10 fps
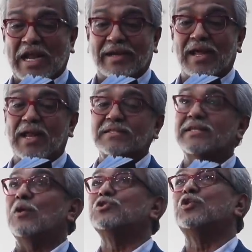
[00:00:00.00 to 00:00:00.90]
I realized
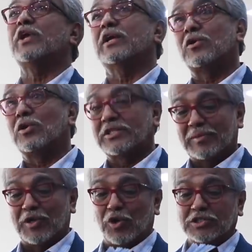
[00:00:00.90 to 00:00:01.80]
that I was looking wrong
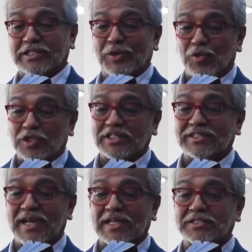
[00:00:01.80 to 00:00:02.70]
thing because it was
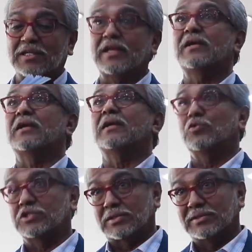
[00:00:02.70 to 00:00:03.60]
International Cricket Council.